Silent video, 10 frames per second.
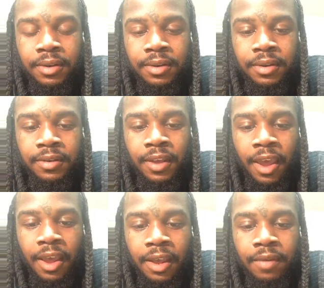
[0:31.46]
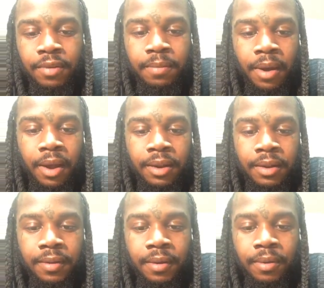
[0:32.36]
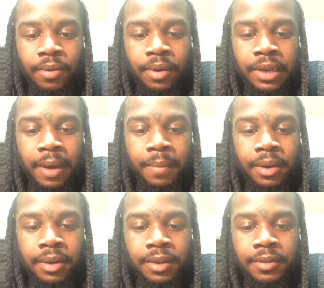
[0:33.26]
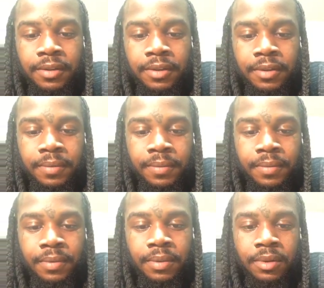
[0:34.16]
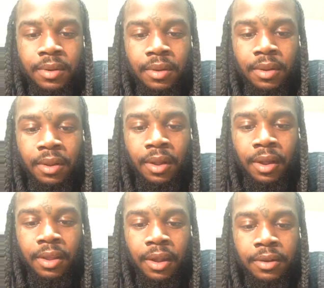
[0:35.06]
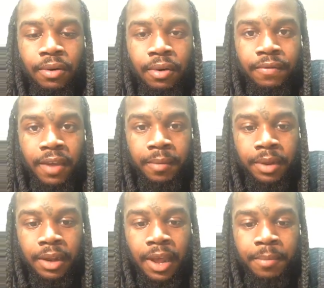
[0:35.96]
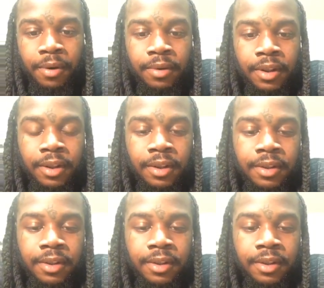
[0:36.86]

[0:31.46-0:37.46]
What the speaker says: to tag everybody. I'm going down my list. How y'all doing, family? Climb on in.